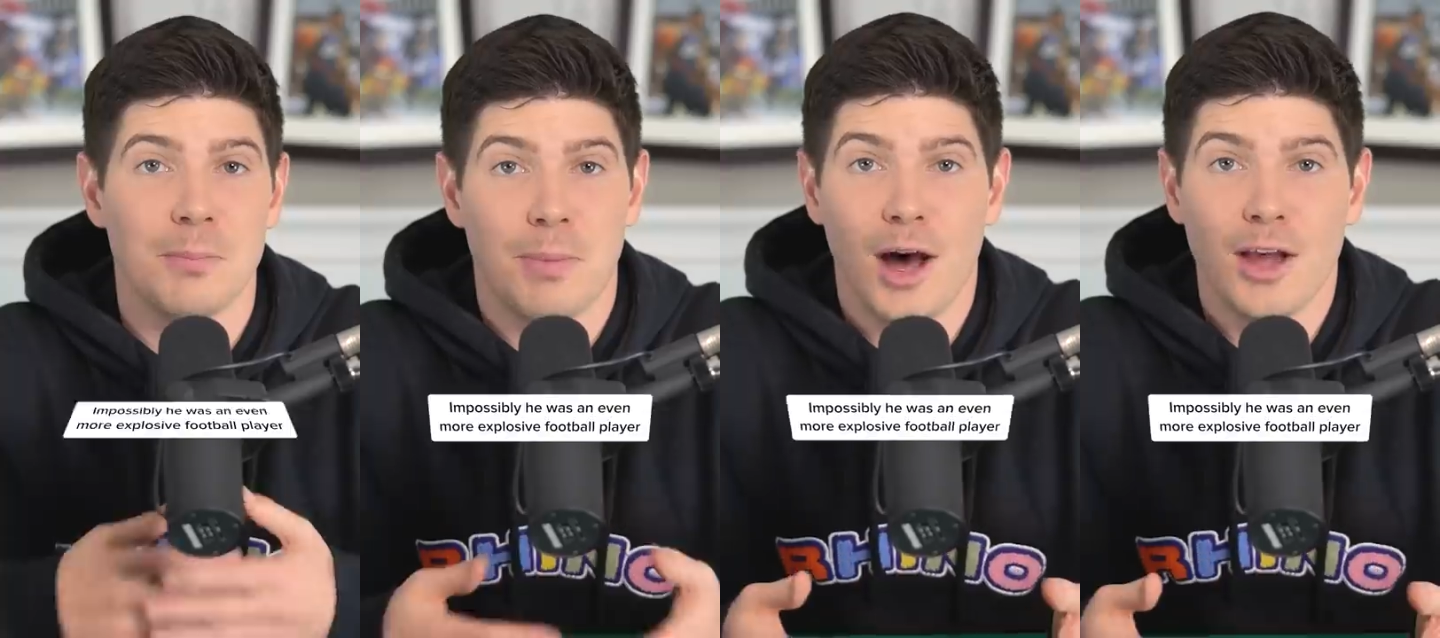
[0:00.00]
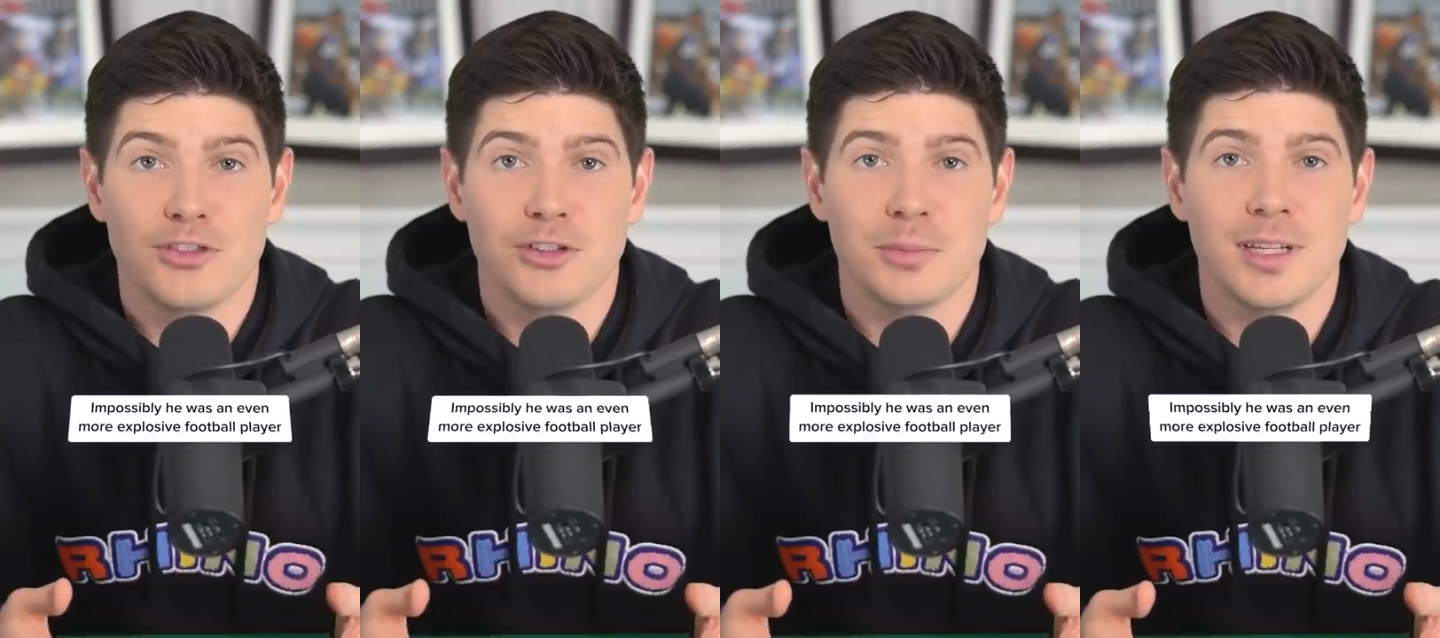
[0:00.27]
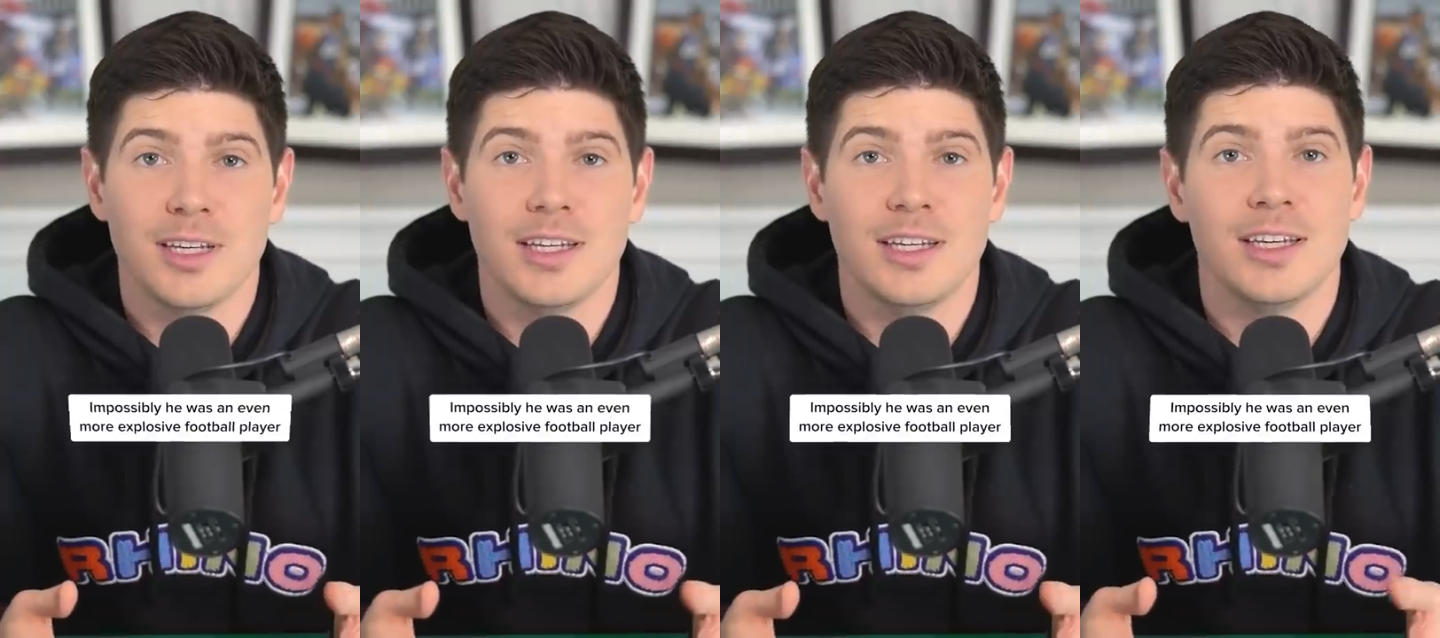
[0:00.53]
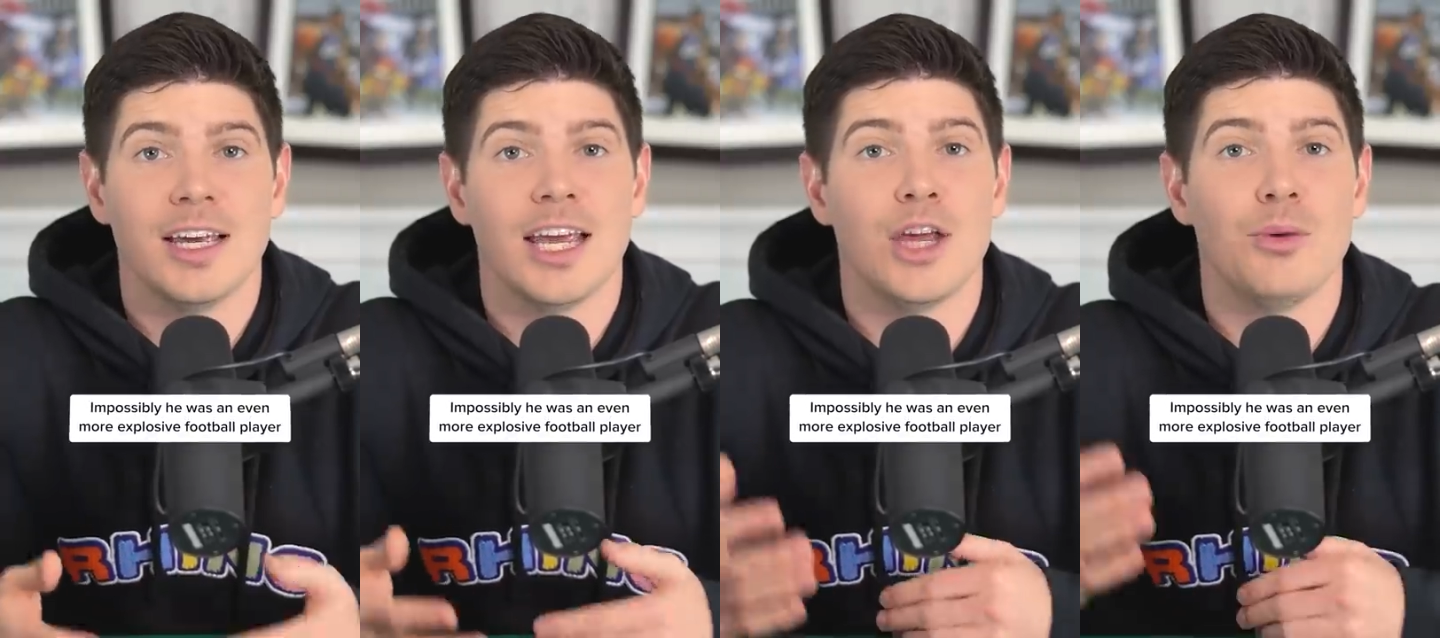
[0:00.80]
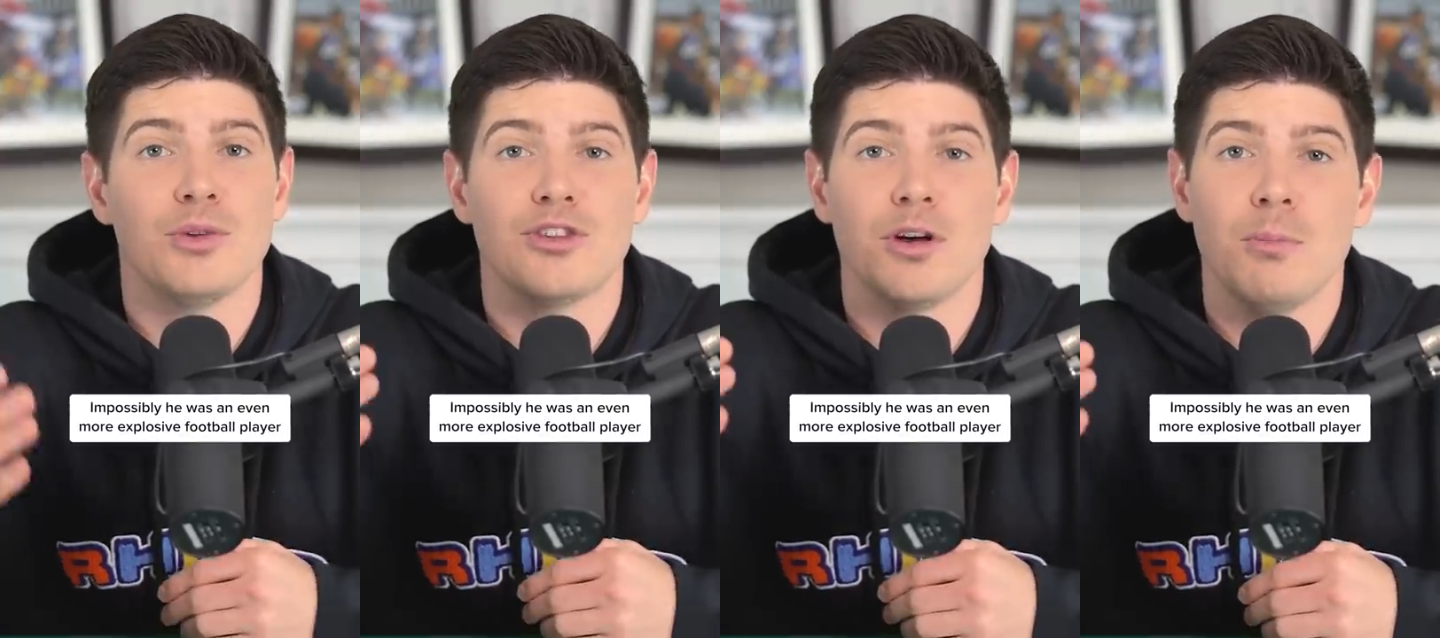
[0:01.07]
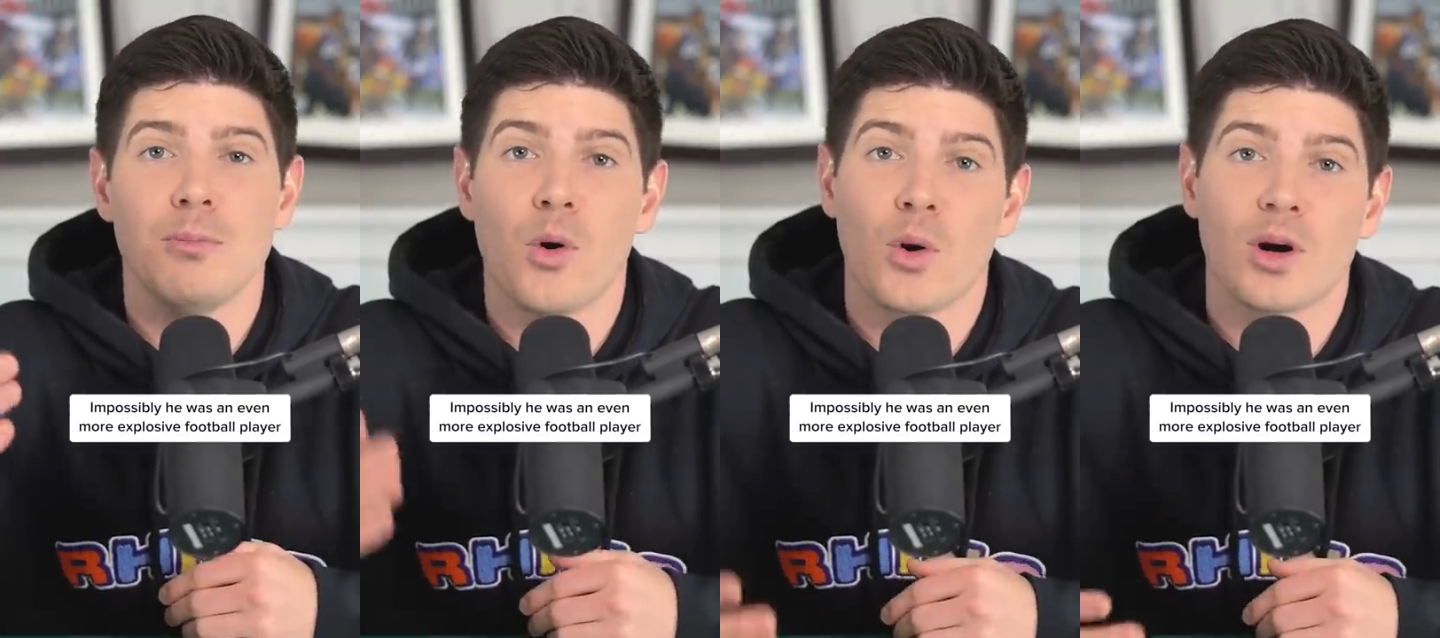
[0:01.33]
Impossibly, he was
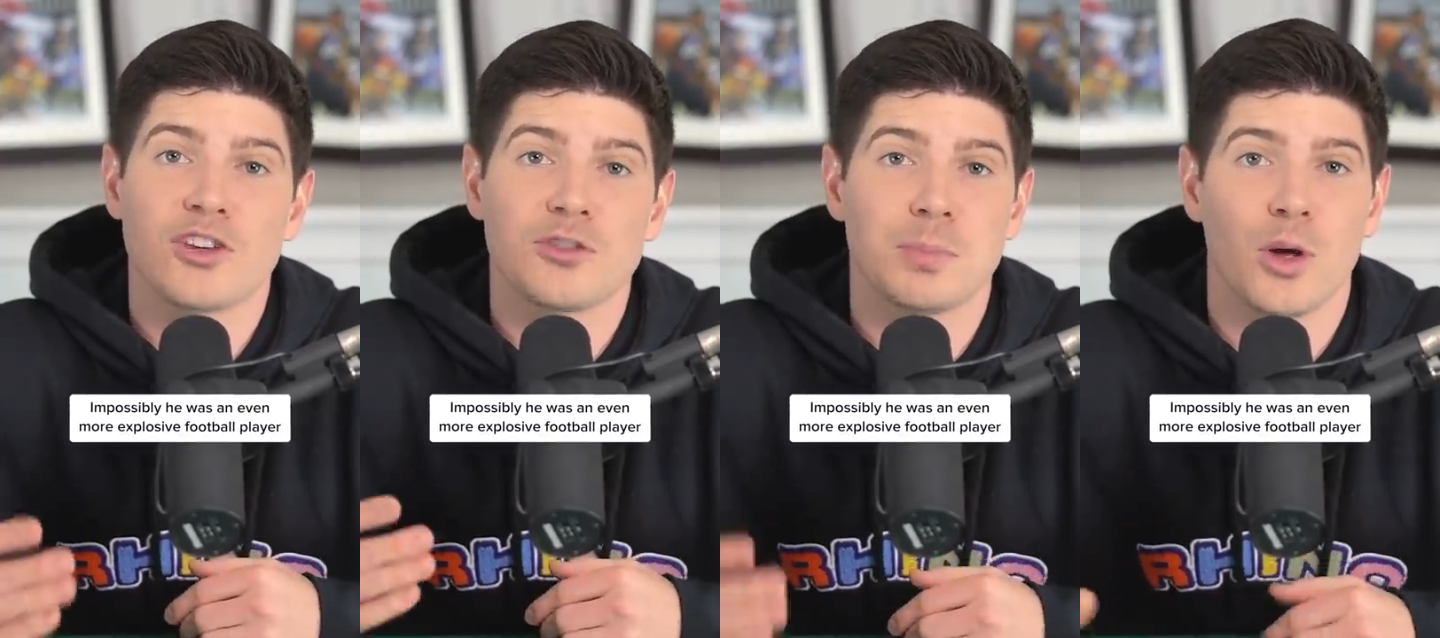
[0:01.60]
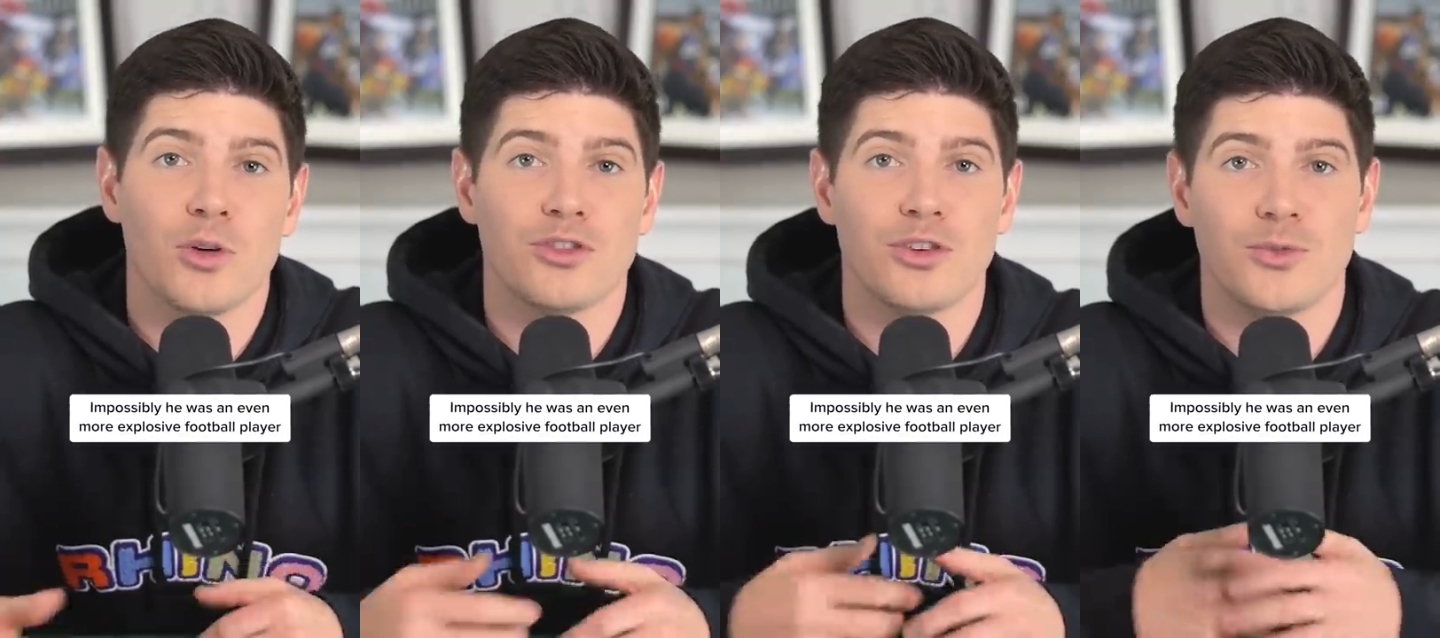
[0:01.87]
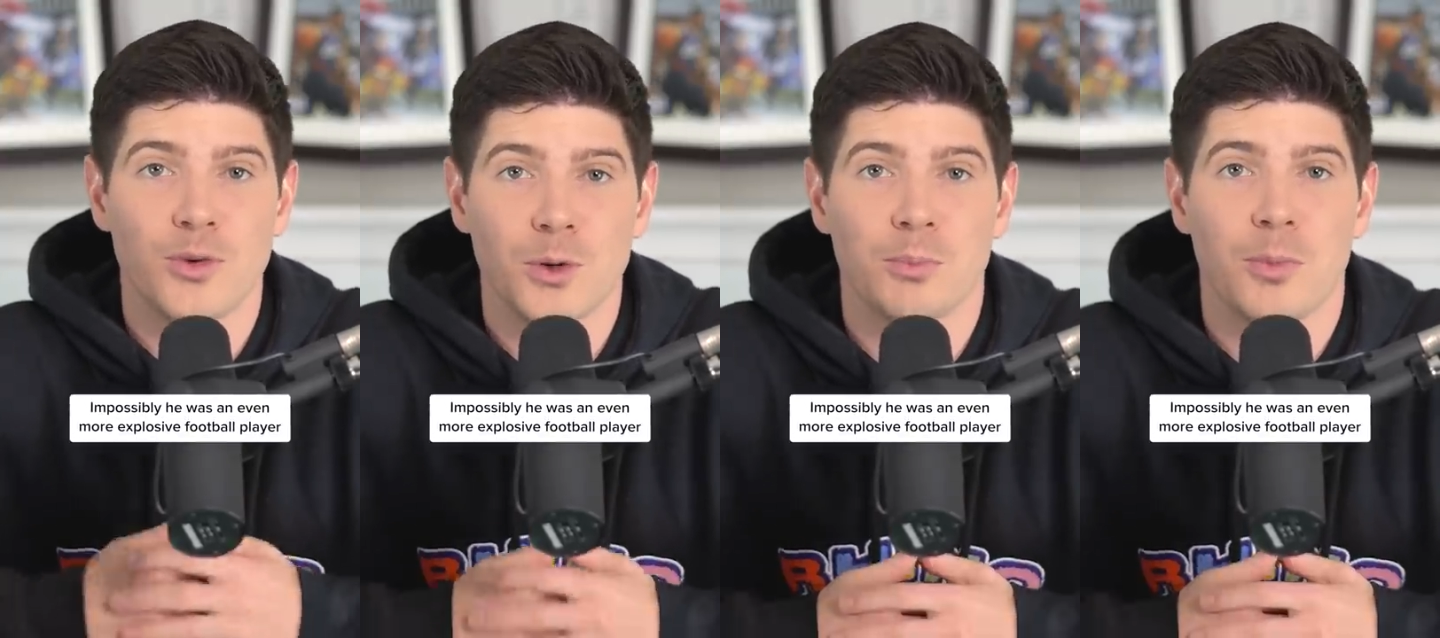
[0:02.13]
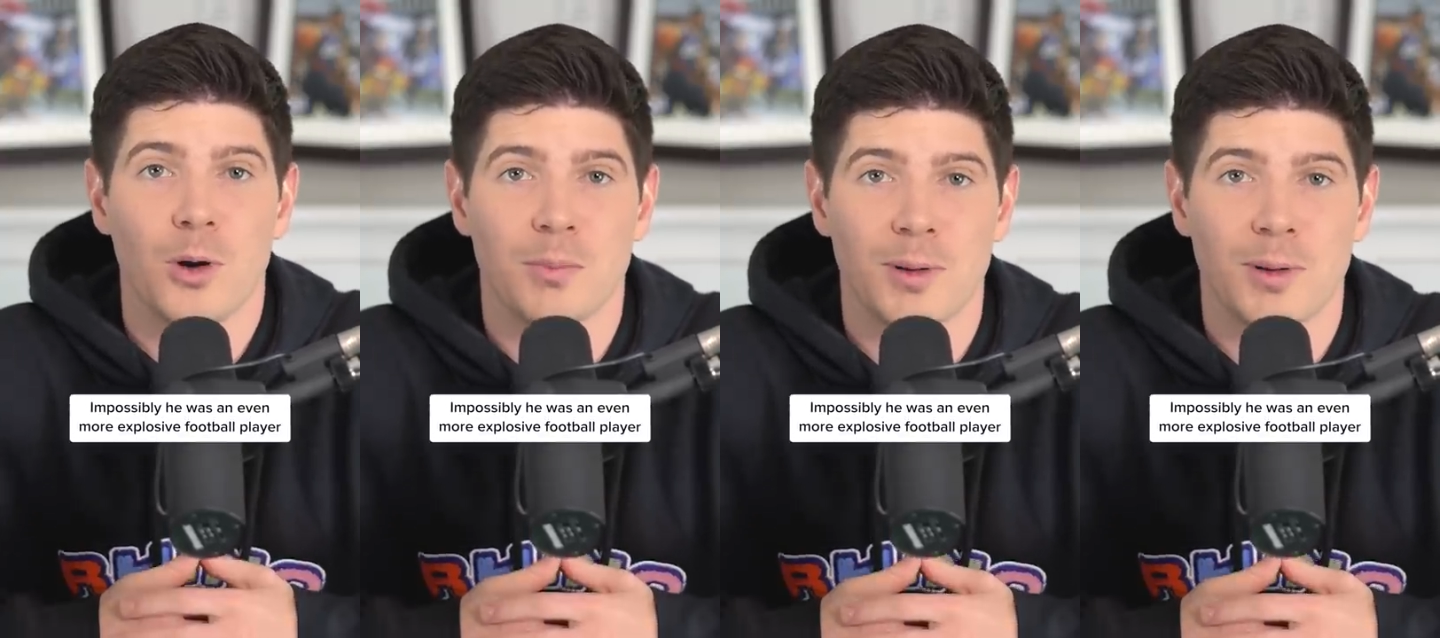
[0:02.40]
a more explosive football